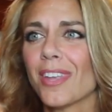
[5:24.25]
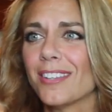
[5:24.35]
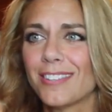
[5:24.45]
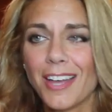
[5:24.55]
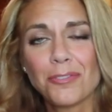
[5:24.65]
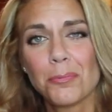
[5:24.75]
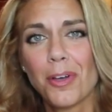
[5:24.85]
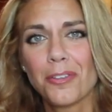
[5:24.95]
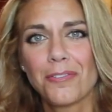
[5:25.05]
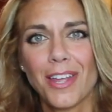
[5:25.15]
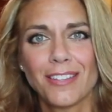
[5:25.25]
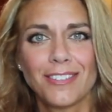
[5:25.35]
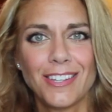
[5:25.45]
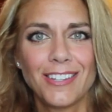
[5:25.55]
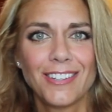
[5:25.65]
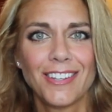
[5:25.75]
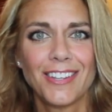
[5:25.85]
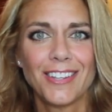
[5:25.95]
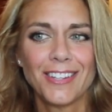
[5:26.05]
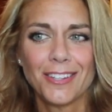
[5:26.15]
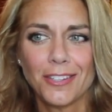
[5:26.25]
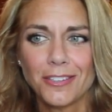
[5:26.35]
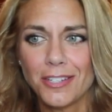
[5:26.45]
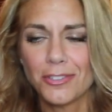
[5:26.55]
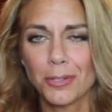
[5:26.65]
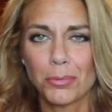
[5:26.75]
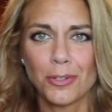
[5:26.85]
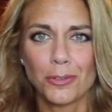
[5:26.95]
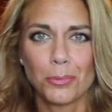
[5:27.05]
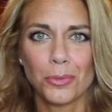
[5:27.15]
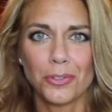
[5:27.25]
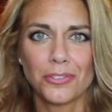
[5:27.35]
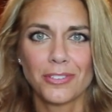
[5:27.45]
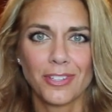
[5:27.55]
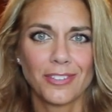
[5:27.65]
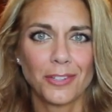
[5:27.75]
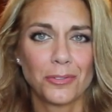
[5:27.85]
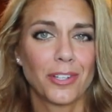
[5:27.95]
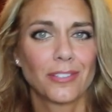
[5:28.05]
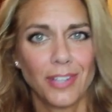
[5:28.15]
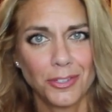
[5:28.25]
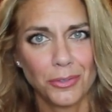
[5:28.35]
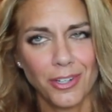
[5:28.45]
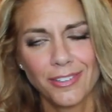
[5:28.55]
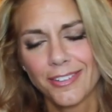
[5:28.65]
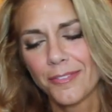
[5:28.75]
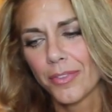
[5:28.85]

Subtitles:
aside from all the fancy teaching principles, etc., etc.,